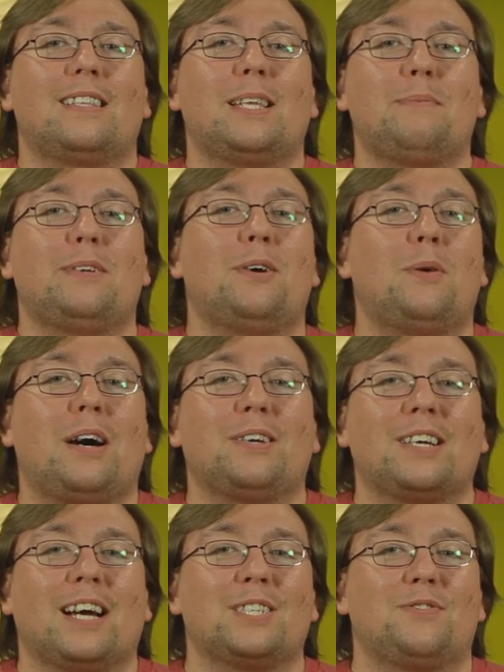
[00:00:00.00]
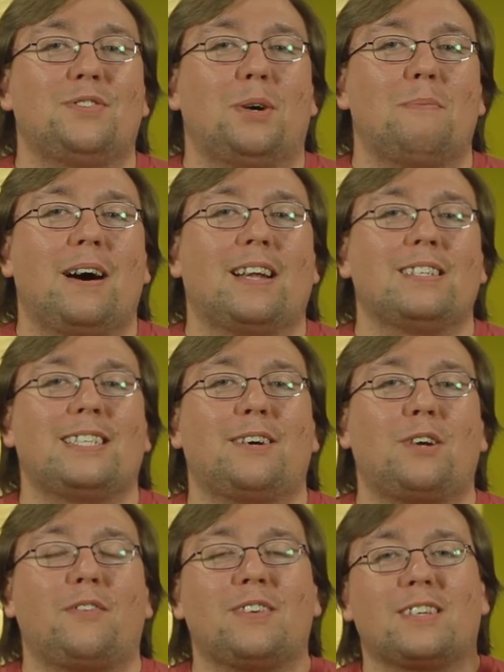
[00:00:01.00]
let me know how you guys feel about it.
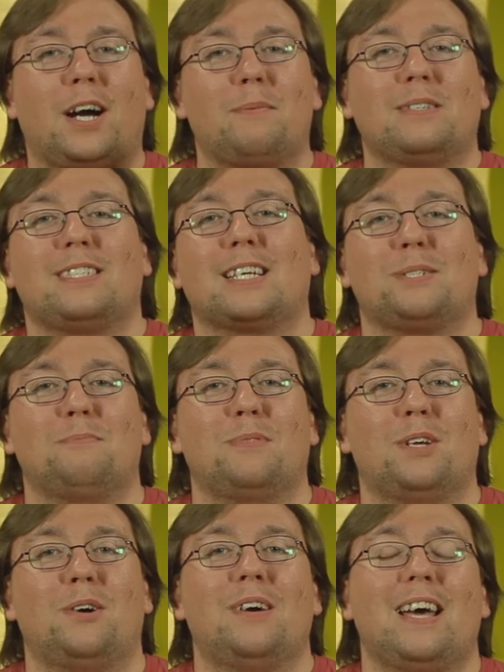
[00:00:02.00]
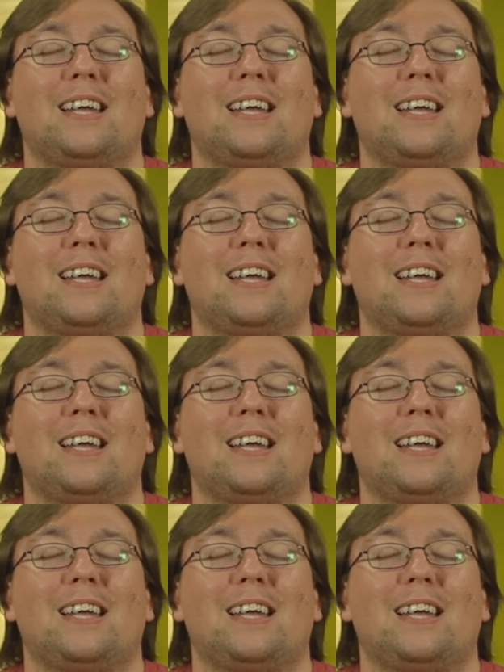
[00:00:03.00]
Sound off in the comment section below.